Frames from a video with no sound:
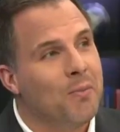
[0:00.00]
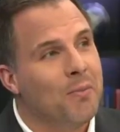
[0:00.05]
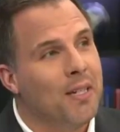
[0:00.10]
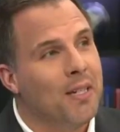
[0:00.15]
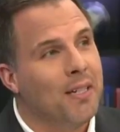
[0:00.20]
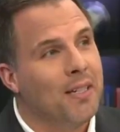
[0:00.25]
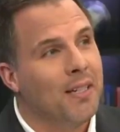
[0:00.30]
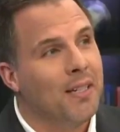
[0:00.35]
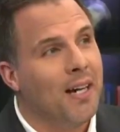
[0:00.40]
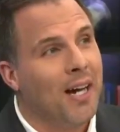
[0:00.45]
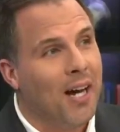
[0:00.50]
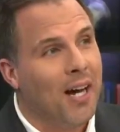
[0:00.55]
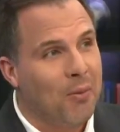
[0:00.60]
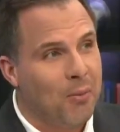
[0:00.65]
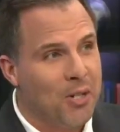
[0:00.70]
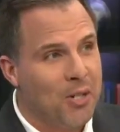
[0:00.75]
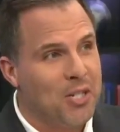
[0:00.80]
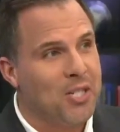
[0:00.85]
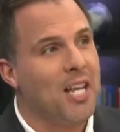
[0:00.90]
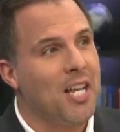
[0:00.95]
me,
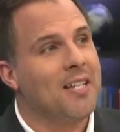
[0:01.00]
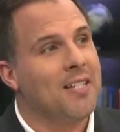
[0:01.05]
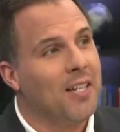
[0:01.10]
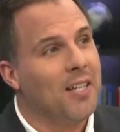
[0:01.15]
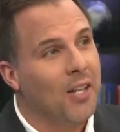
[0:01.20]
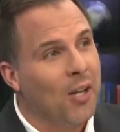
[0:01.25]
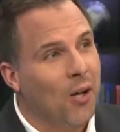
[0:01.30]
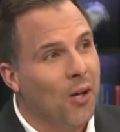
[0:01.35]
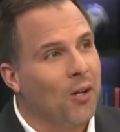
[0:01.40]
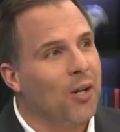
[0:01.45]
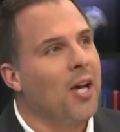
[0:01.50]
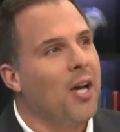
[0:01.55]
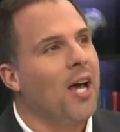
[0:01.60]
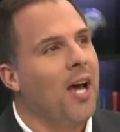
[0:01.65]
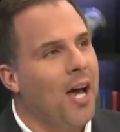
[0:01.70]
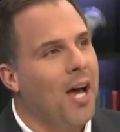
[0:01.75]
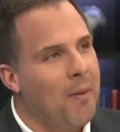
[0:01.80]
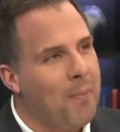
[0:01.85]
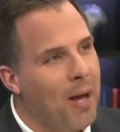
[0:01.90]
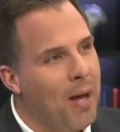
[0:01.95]
which says a lot
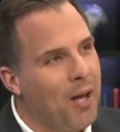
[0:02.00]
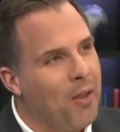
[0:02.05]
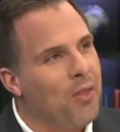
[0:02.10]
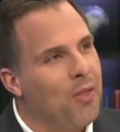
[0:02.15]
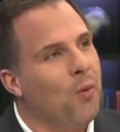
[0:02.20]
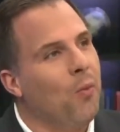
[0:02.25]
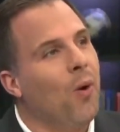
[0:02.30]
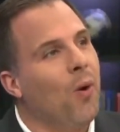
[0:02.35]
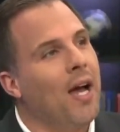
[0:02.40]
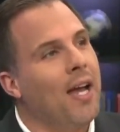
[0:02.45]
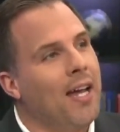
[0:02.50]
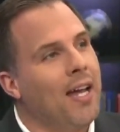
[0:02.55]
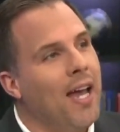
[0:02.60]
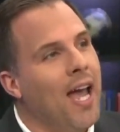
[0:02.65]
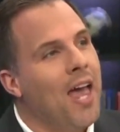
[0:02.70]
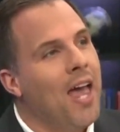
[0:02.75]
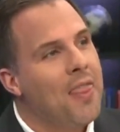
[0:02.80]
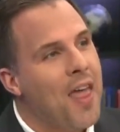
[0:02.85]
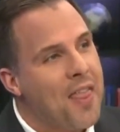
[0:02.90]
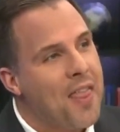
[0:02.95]
about the way
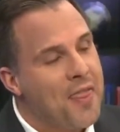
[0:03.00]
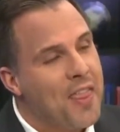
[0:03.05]
that